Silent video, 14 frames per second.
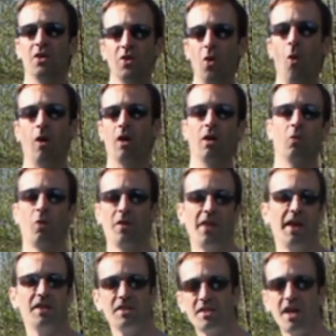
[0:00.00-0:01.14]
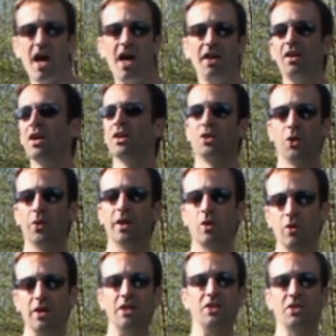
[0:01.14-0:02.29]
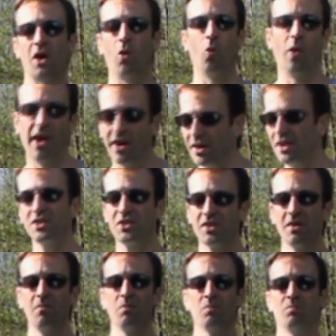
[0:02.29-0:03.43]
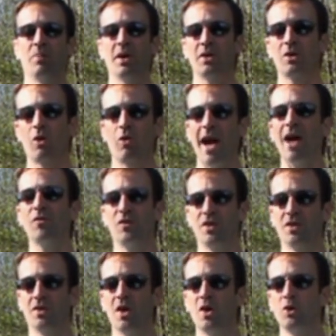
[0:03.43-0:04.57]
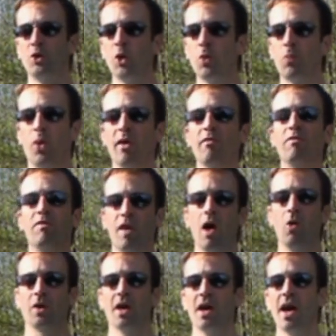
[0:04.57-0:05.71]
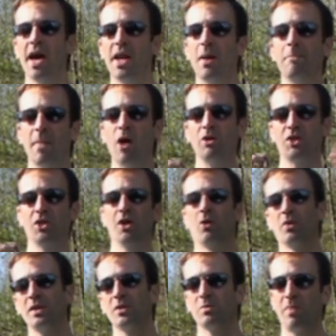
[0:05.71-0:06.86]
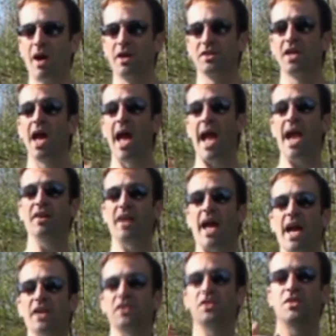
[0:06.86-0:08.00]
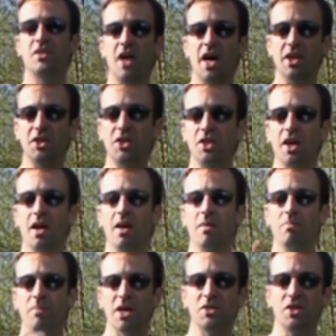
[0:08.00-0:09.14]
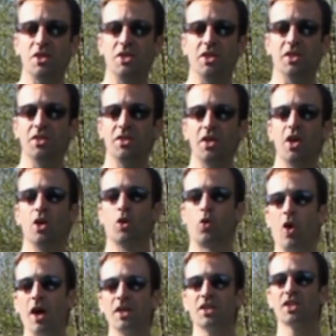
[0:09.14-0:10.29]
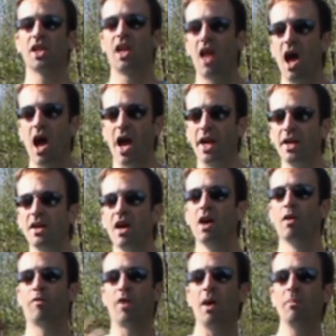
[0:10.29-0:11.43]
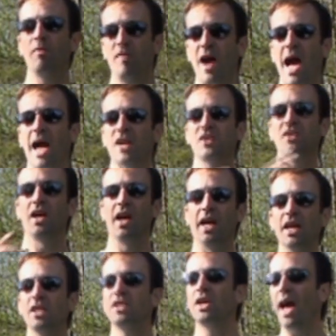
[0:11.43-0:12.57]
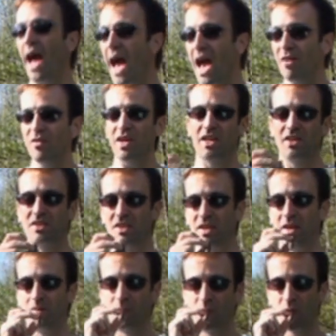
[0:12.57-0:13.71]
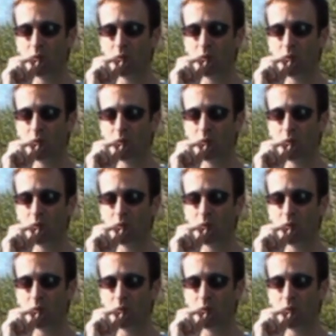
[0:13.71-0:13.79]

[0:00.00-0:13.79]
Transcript: nor were they designed to increase awareness, but crafted to provoke an emotional response. And as such, messages cross the line from facts into advocacy.